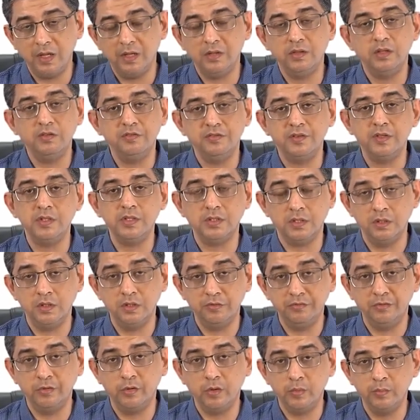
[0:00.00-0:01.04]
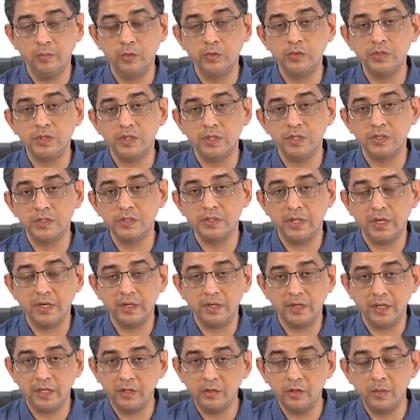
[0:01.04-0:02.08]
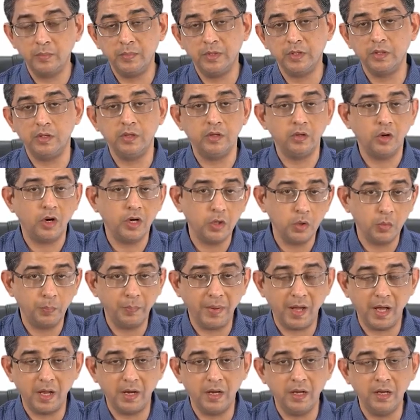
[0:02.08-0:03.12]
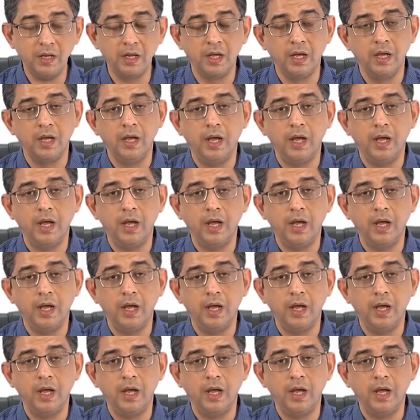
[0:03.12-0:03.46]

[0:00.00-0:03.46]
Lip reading: and the first and the foremost is that tell the mother not to panic.